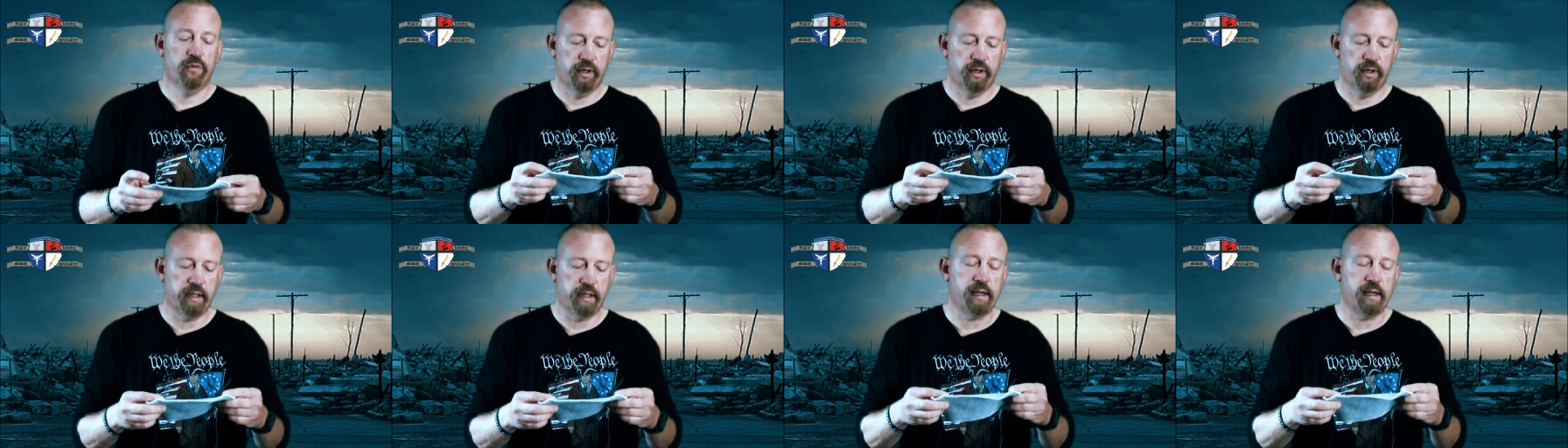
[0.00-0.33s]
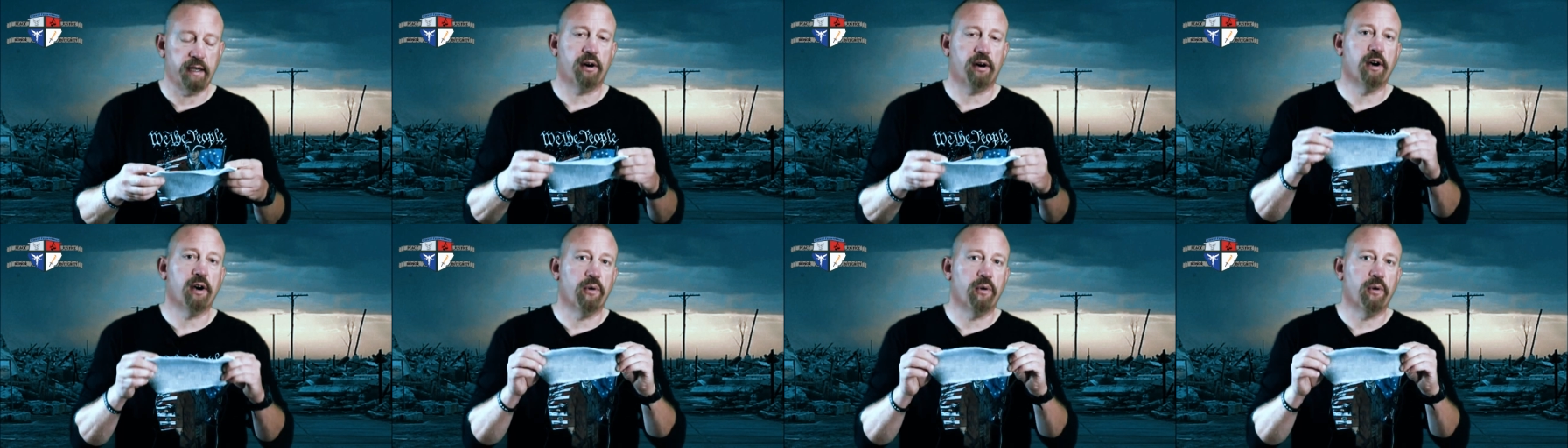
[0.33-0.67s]
when they
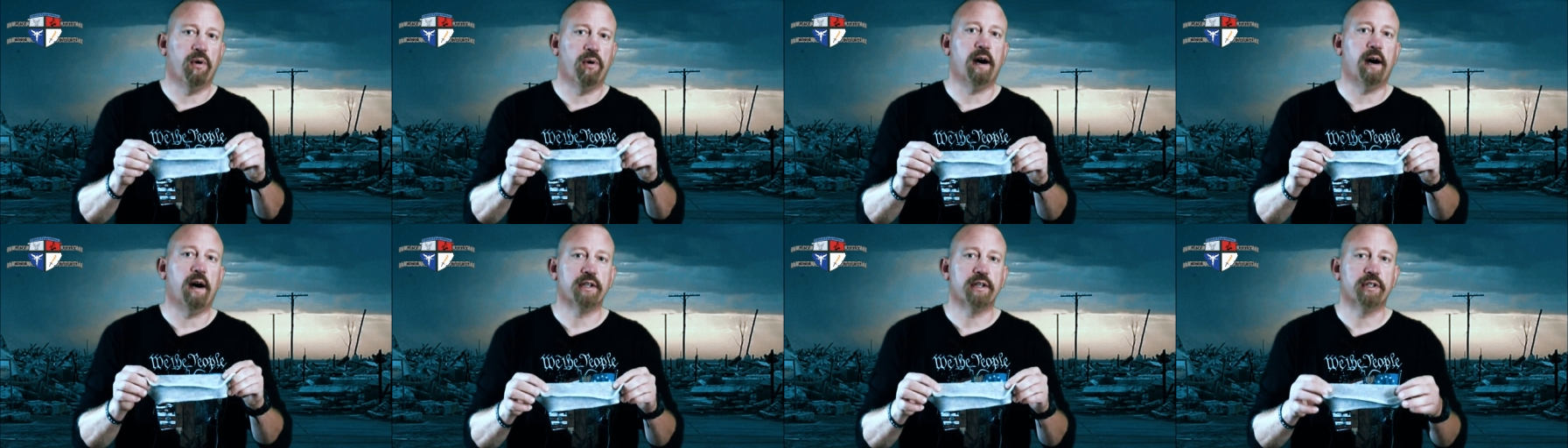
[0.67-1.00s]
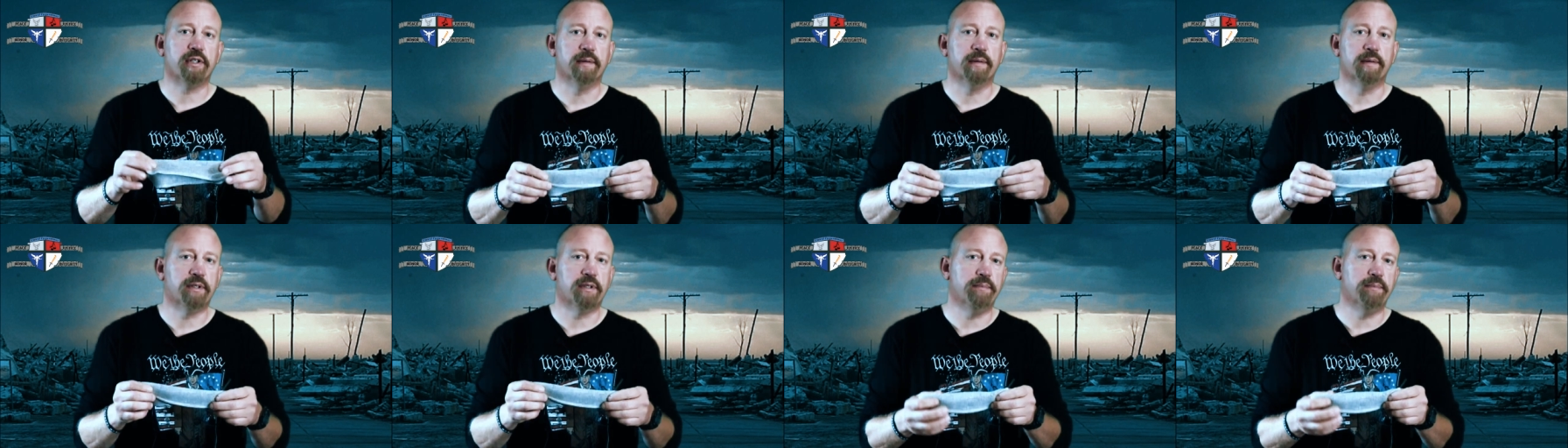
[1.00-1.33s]
are
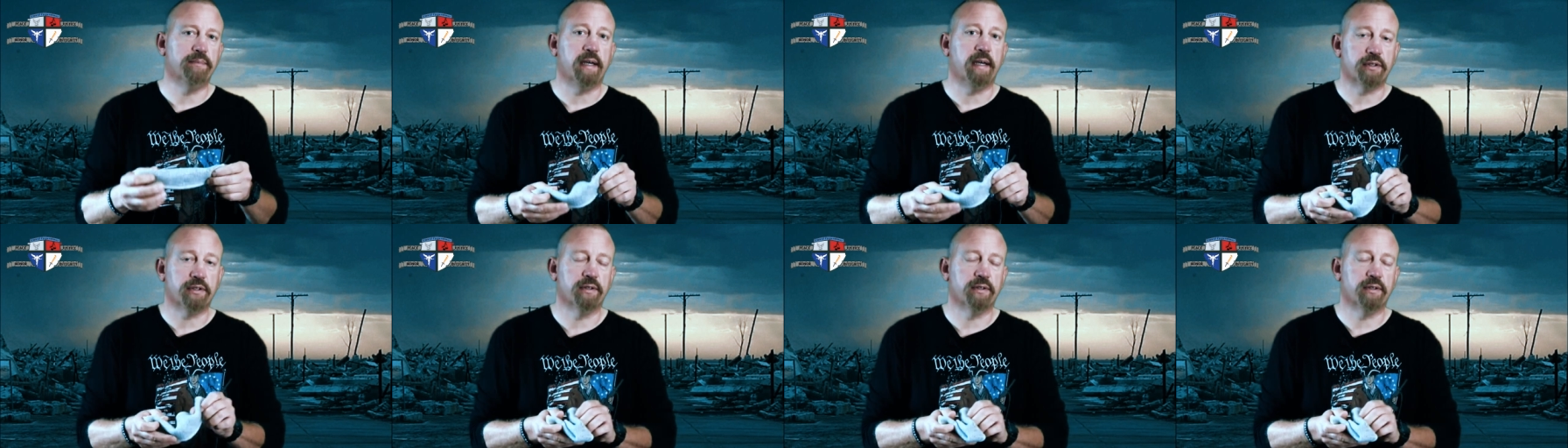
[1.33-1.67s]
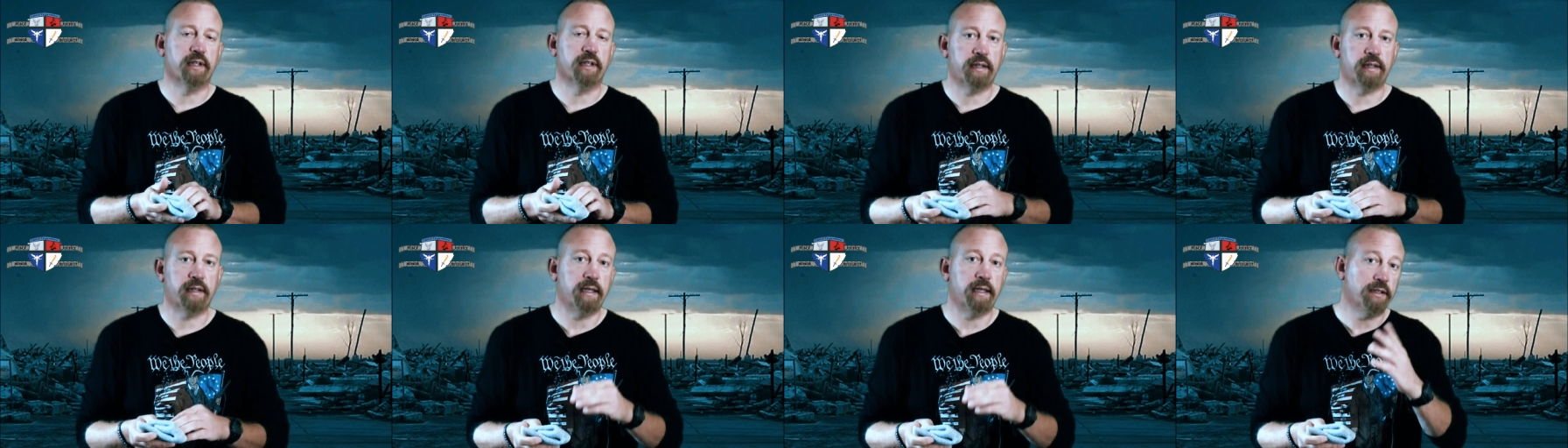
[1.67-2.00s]
washing them to make sure
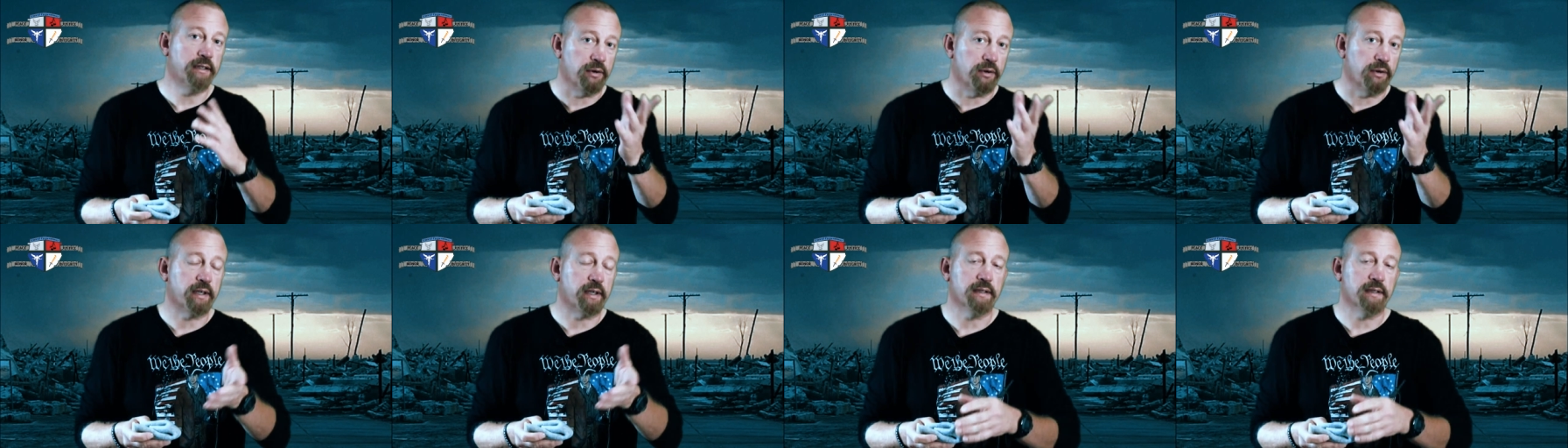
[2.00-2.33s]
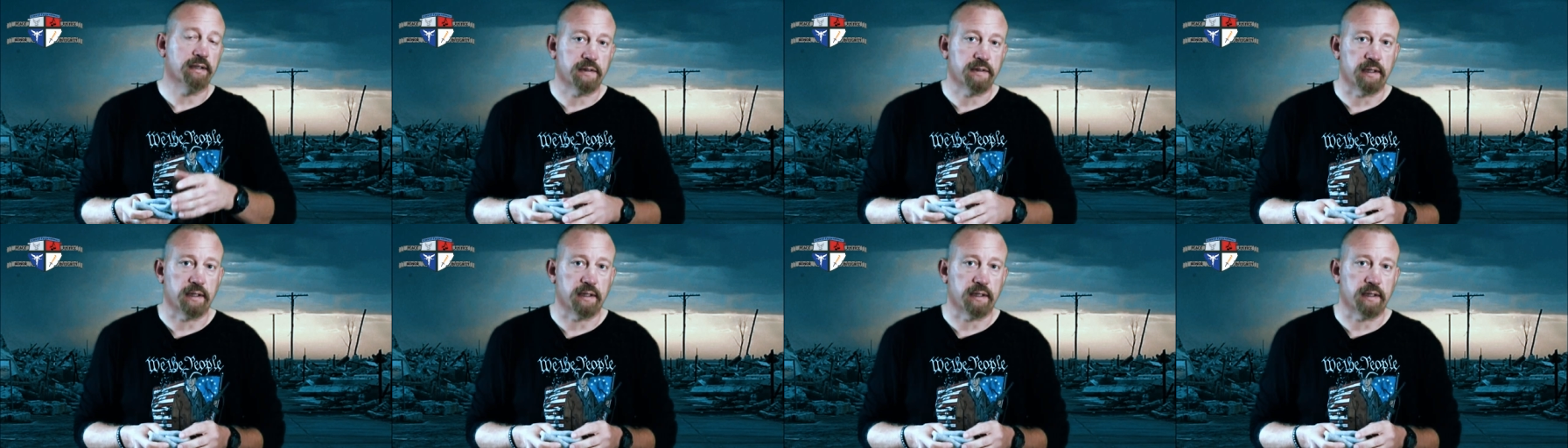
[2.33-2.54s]
that they don't get